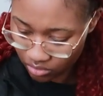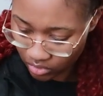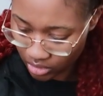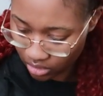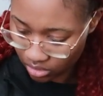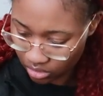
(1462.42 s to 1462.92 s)

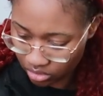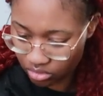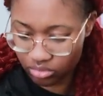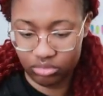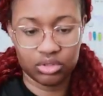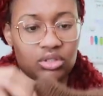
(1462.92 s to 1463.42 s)
Wait,
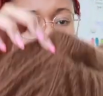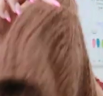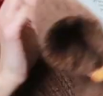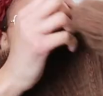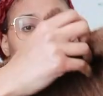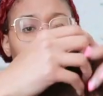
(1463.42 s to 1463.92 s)
this
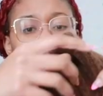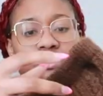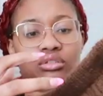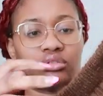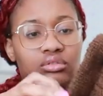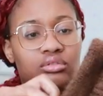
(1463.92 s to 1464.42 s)
is the front.
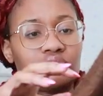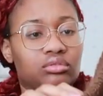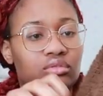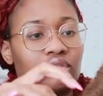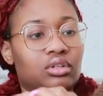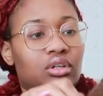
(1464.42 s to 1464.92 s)

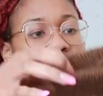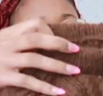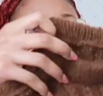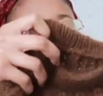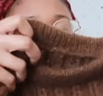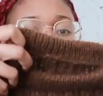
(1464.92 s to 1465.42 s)

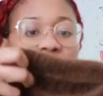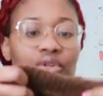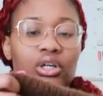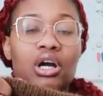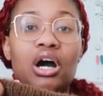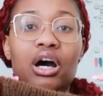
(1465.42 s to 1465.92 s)
When you
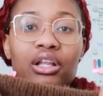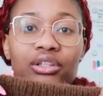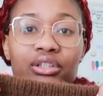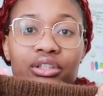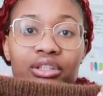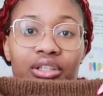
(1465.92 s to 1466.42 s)
do a
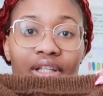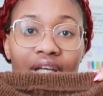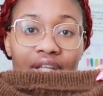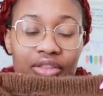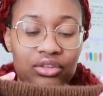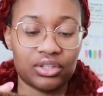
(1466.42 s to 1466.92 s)
collar
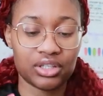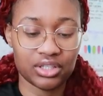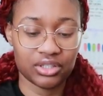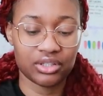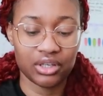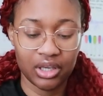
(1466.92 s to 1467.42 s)
like
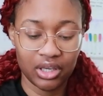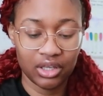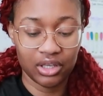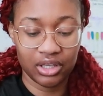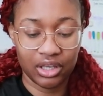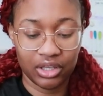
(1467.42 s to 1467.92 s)
this,
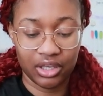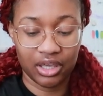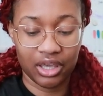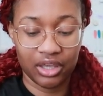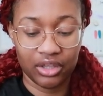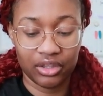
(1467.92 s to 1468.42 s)

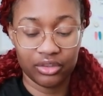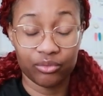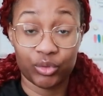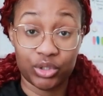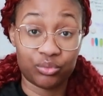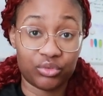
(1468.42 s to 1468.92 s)

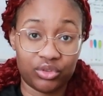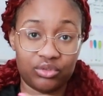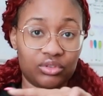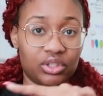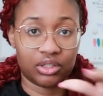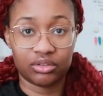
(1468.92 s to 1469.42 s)
when
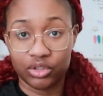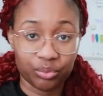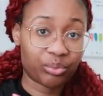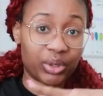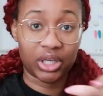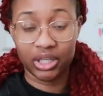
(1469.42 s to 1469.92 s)
you know you
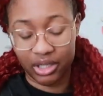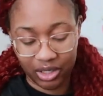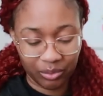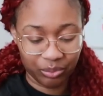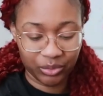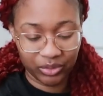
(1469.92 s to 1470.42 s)
pick it
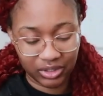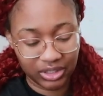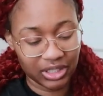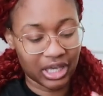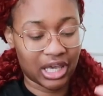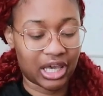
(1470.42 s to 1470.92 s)
up
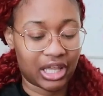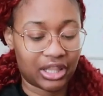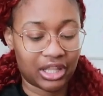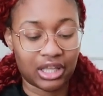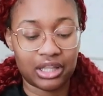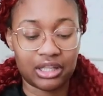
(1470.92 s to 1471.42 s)

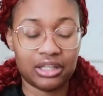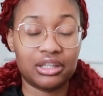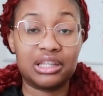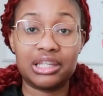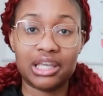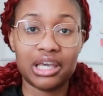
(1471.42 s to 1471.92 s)
and then
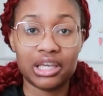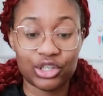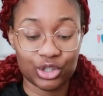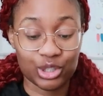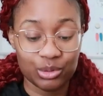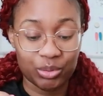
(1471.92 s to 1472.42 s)
knit,
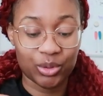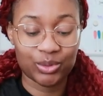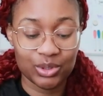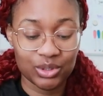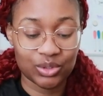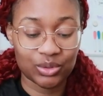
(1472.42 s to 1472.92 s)
you're
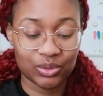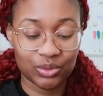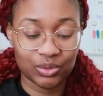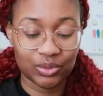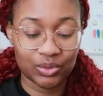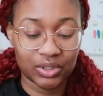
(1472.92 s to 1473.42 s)
supposed
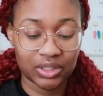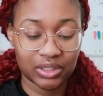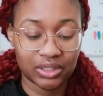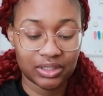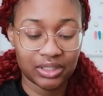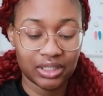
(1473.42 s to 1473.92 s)
to
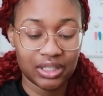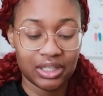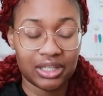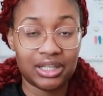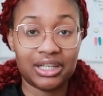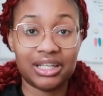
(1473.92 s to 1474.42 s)

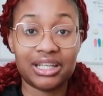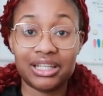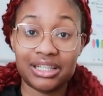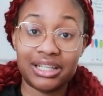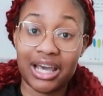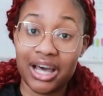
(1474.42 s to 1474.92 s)

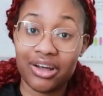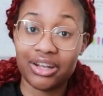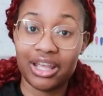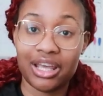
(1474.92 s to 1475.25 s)
knit down.